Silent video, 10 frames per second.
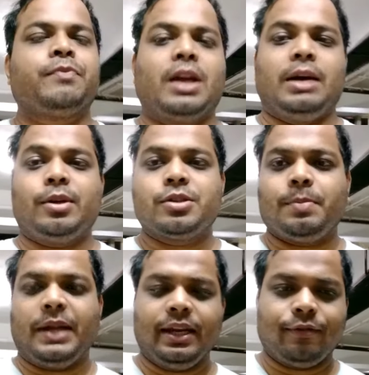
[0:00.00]
I'm also
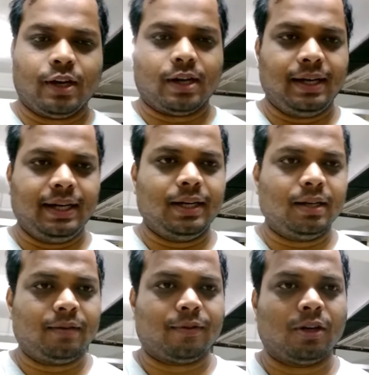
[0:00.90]
planning for a ride
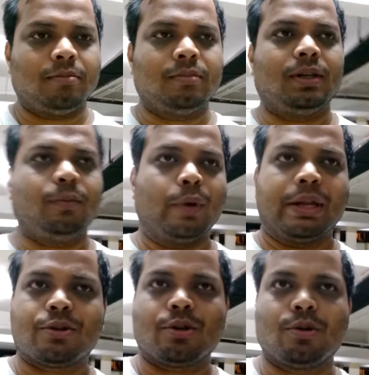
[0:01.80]
uh, from uh,
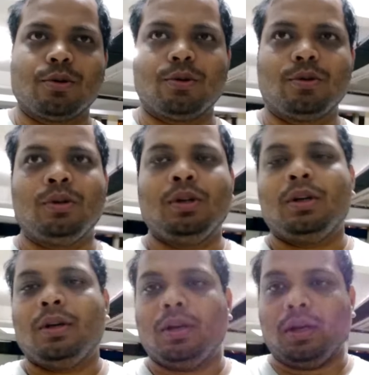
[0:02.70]
Bhubaneswar to
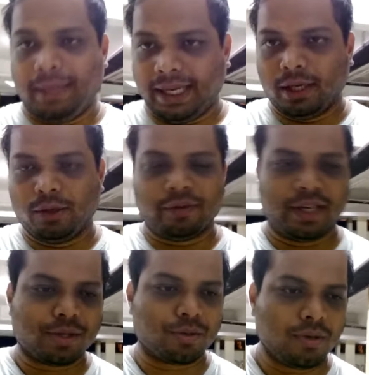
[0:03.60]
uh, Bangalore
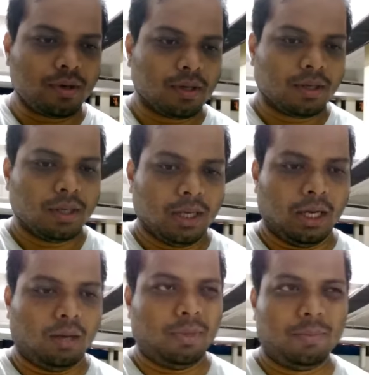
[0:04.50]
very soon.
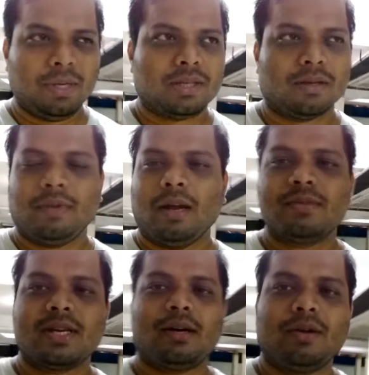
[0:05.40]
maybe
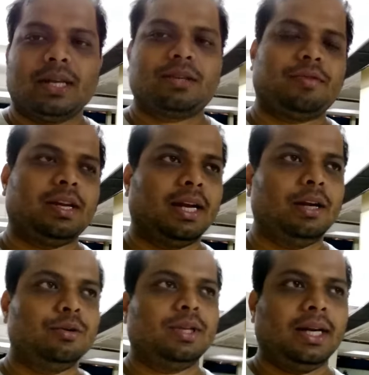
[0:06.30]
sometimes around next week I'll
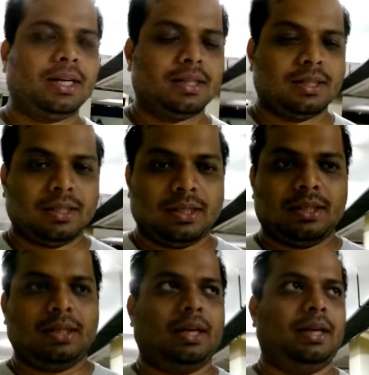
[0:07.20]
do that.
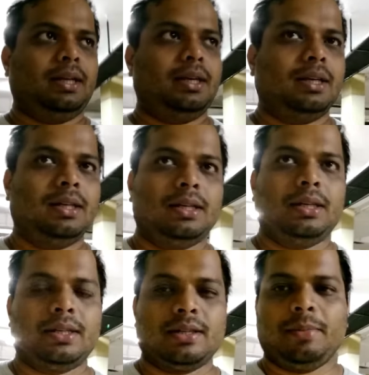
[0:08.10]
And
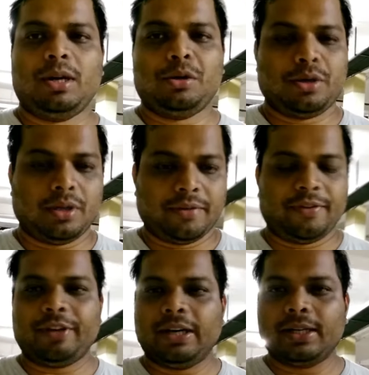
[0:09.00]
it's about
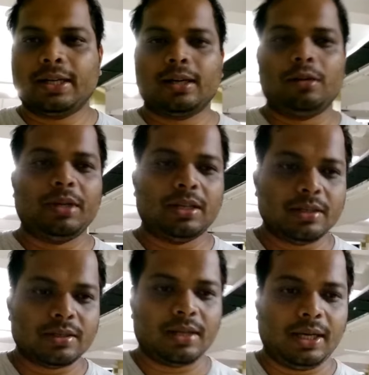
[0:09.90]
1500
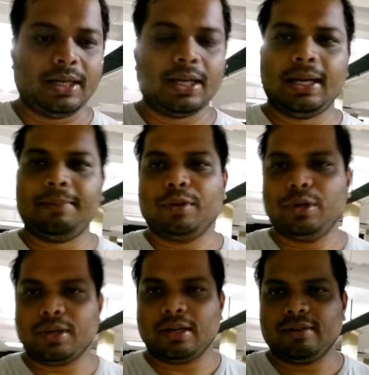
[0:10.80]
kilometers and I am going
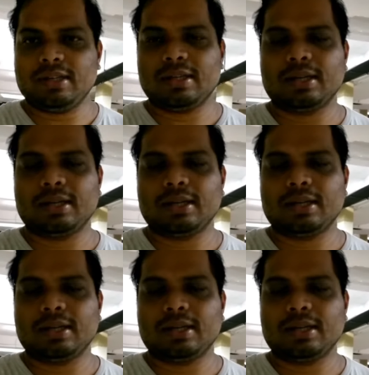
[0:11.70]
to cover